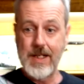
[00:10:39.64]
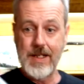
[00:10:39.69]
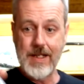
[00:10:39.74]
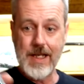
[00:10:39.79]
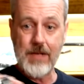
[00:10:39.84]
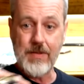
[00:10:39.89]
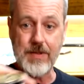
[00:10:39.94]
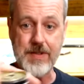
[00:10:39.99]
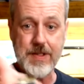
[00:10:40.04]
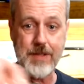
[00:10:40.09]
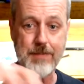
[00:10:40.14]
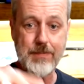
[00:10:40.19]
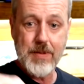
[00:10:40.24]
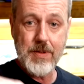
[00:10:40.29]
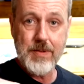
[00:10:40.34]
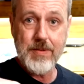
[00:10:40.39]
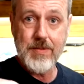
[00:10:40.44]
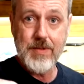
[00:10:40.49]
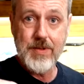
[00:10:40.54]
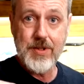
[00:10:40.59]
that was
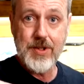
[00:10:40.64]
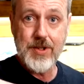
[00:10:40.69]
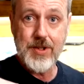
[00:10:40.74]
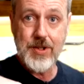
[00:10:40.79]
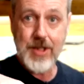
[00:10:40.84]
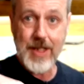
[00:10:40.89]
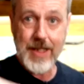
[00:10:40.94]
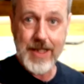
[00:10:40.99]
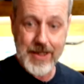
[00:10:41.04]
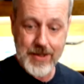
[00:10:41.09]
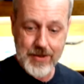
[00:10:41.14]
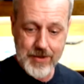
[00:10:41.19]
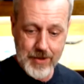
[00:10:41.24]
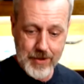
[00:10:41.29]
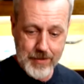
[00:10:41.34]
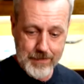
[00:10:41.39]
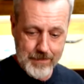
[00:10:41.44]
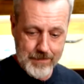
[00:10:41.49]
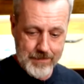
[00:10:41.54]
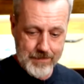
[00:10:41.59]
simple. Chunky
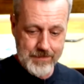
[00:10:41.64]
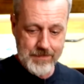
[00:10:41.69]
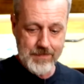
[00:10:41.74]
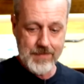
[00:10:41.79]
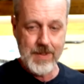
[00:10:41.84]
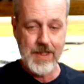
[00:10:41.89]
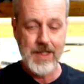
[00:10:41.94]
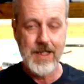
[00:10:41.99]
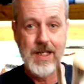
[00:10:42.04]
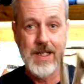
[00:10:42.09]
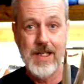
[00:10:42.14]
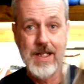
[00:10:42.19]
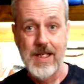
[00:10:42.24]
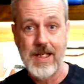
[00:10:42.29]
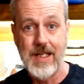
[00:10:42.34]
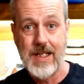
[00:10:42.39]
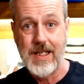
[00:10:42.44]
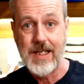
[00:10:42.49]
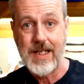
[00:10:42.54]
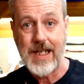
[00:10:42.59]
soup,
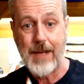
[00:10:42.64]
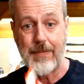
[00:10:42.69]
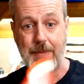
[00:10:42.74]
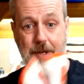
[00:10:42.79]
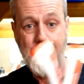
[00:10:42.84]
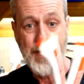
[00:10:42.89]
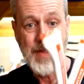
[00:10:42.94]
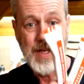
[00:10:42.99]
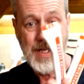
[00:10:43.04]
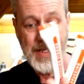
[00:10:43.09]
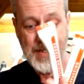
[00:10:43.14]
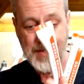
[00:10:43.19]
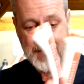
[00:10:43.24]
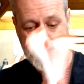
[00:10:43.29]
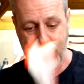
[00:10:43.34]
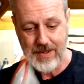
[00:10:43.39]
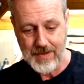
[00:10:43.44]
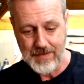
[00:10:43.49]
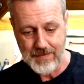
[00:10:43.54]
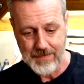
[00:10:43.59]
couple of
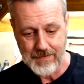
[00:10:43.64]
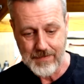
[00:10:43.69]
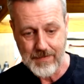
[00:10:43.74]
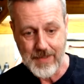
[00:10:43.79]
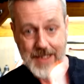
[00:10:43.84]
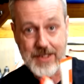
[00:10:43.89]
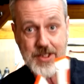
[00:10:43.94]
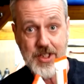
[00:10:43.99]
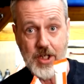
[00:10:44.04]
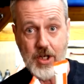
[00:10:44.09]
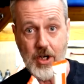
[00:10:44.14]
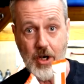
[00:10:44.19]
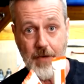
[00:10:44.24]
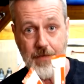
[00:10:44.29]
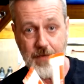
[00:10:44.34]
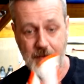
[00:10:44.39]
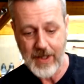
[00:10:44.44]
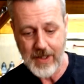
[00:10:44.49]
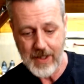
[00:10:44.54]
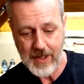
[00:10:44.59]
those, that's your
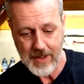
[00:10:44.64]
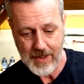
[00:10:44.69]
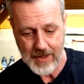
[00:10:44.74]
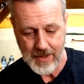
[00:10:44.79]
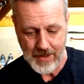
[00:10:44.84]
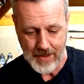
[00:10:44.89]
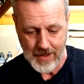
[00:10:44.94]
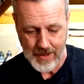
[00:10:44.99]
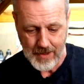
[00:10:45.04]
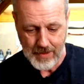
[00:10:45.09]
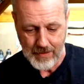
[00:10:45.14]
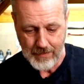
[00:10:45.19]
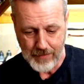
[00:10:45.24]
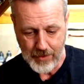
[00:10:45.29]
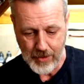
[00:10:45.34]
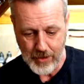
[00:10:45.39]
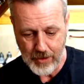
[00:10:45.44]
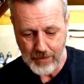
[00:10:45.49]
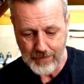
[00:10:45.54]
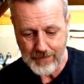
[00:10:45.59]
coffee,
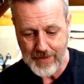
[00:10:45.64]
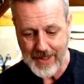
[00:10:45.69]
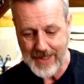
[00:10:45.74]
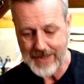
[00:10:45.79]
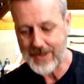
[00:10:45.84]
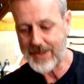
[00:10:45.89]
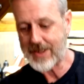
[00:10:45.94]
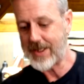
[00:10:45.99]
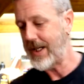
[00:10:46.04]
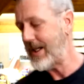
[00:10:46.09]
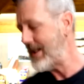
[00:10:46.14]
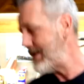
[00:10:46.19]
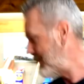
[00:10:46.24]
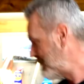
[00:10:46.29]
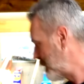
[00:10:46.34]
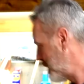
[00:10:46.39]
boom, that's done.